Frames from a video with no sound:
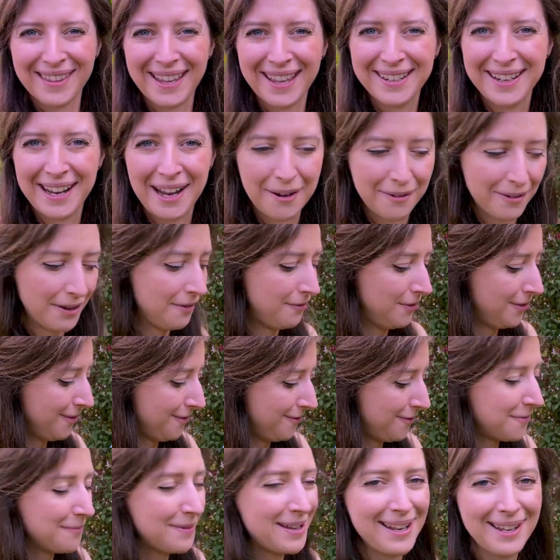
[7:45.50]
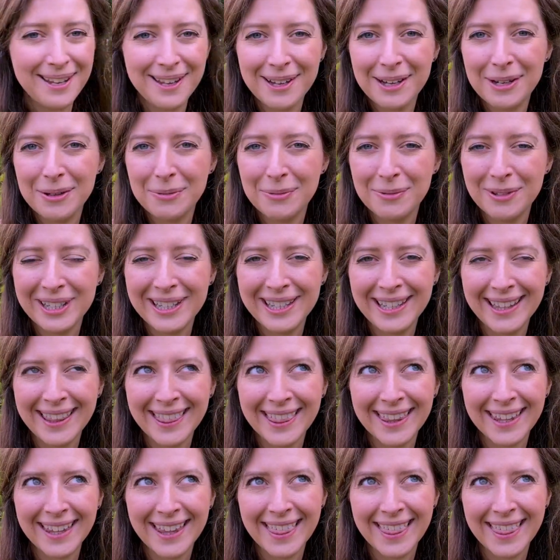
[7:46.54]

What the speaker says: Now, if you're familiar with